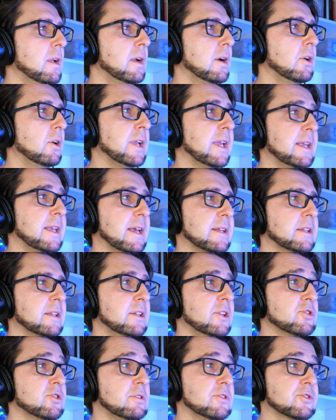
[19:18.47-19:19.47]
Okay, yeah, the
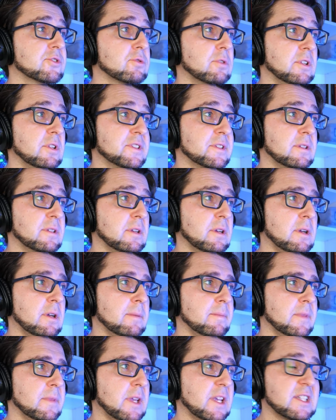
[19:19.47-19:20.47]
initial scroll
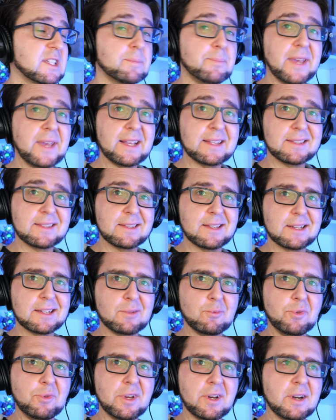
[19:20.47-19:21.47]
um, expects that
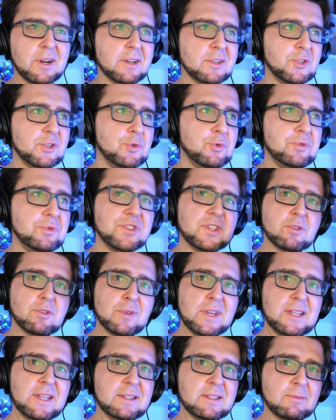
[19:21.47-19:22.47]
we are two
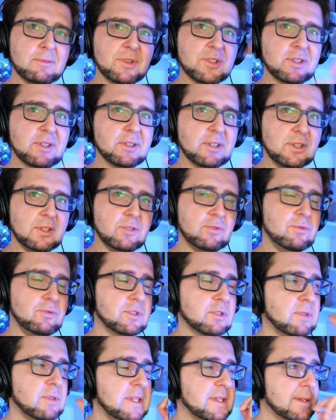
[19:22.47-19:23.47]
screens, we're starting two
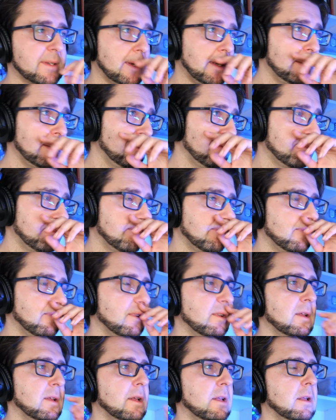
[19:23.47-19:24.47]
screens in,
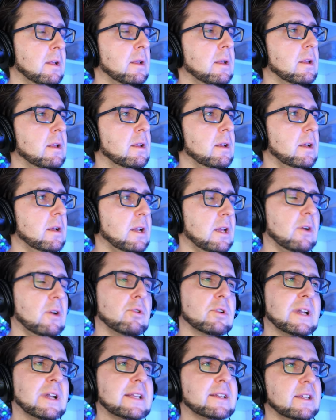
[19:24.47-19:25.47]

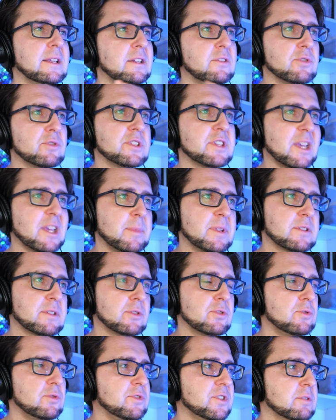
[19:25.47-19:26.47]
or like the individual segments are
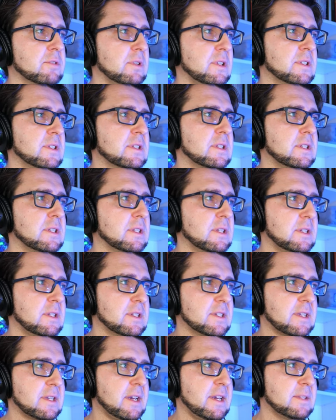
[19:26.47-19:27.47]
two screens in, in
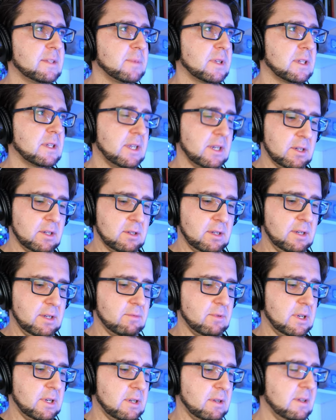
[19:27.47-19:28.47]
size, but actually in
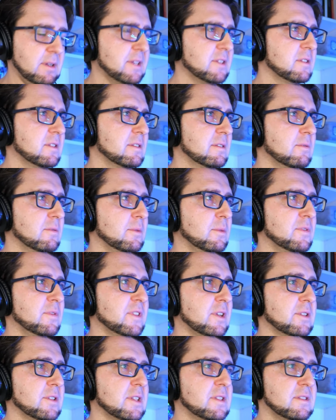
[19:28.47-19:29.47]
read now, let's just, we
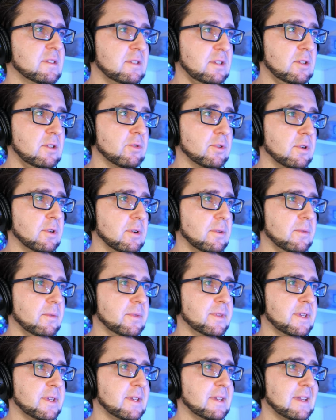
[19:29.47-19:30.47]
start at zero,
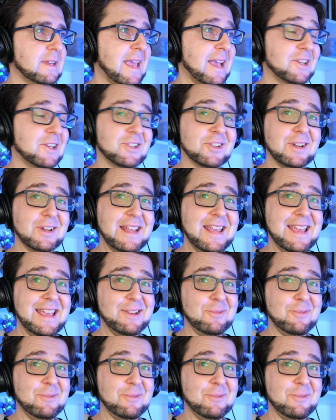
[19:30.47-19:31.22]
then actually